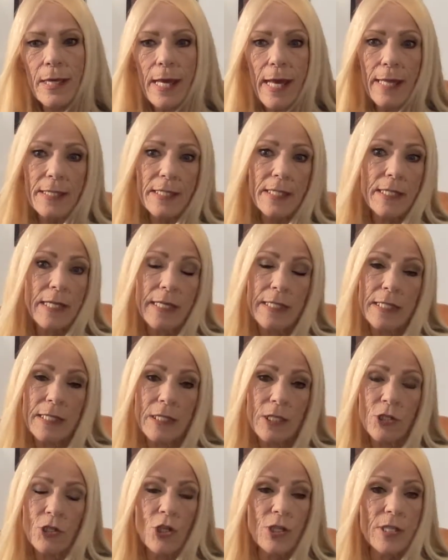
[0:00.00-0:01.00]
It's
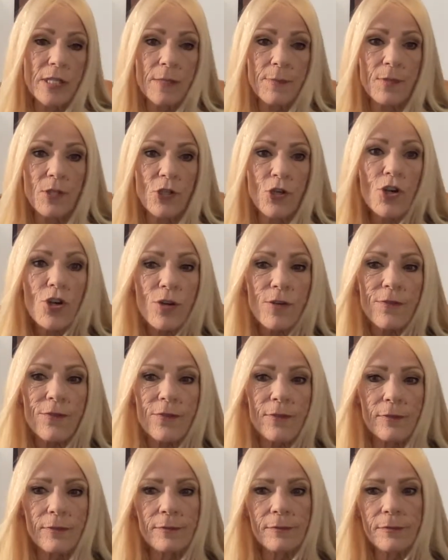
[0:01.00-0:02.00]
just observe.
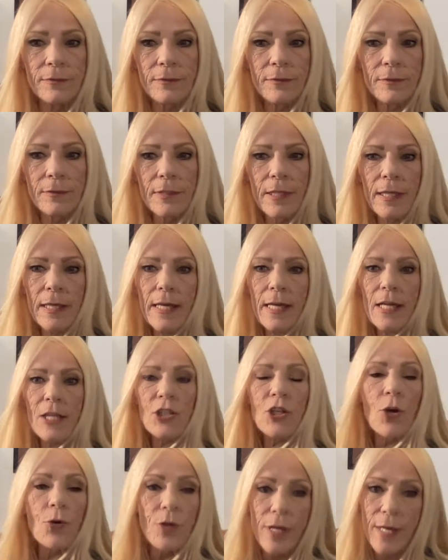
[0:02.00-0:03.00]

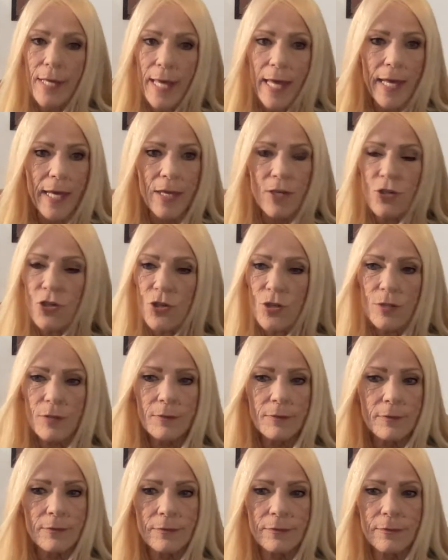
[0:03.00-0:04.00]
Don't engage.
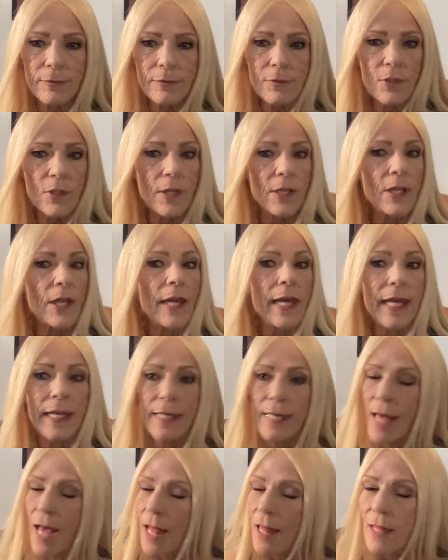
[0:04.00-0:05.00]

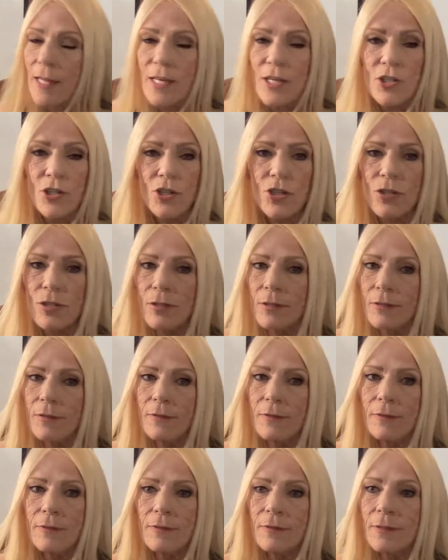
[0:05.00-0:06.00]
Acknowledge
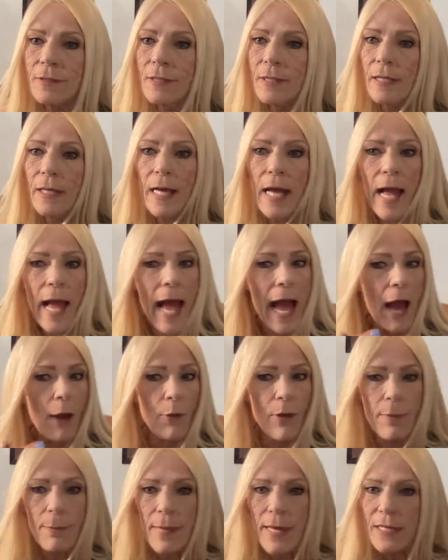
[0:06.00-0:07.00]
how
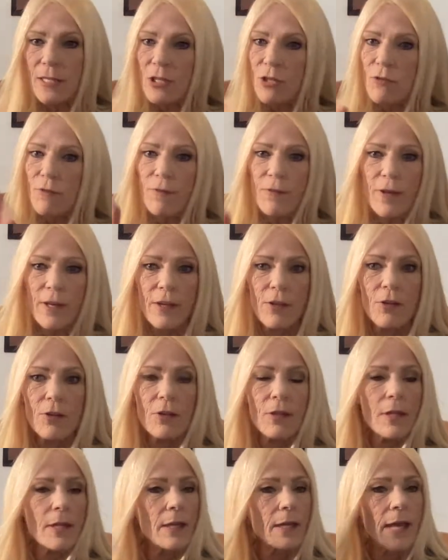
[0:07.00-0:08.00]
it makes you
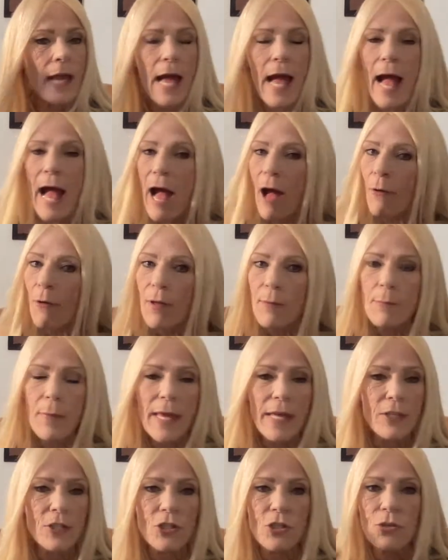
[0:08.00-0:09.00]
feel, how it
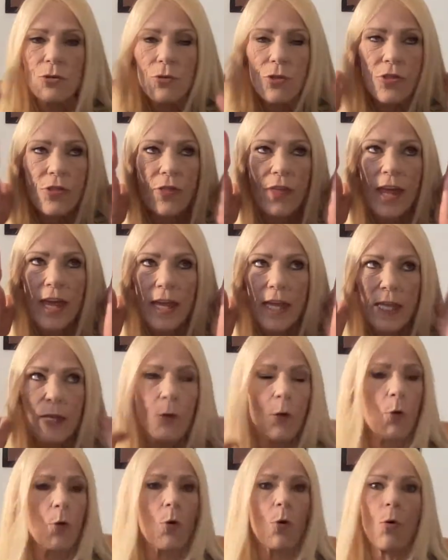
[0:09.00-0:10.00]
makes you think,
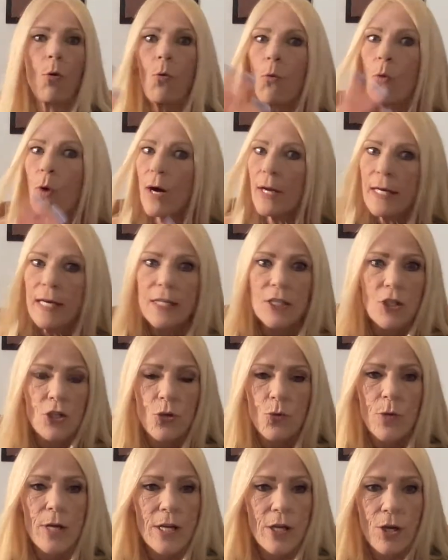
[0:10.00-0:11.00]
what it
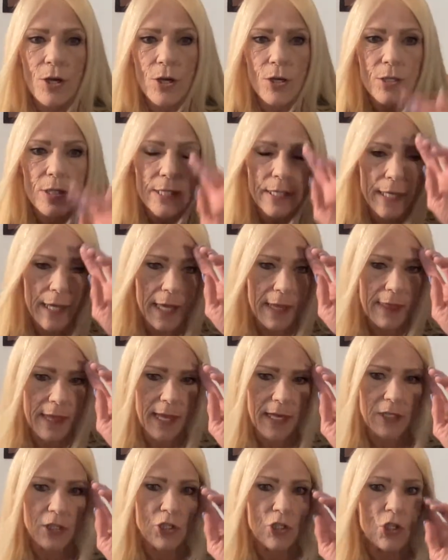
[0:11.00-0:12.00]
triggers, and
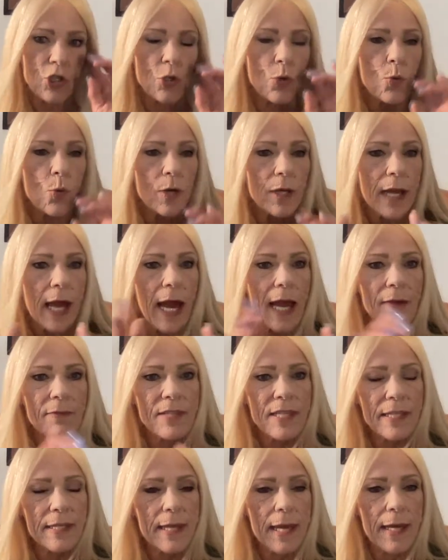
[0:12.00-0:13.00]
then do what I've
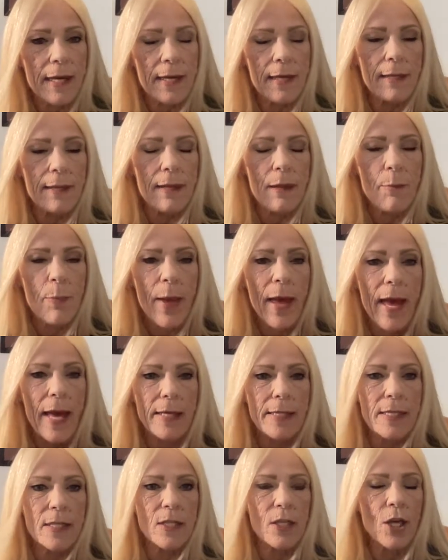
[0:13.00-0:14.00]
stated in the
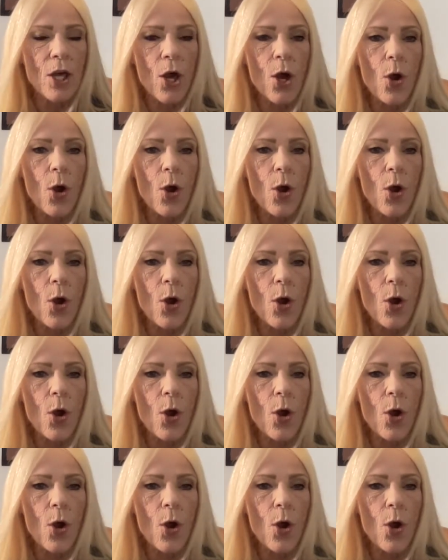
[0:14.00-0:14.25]
past.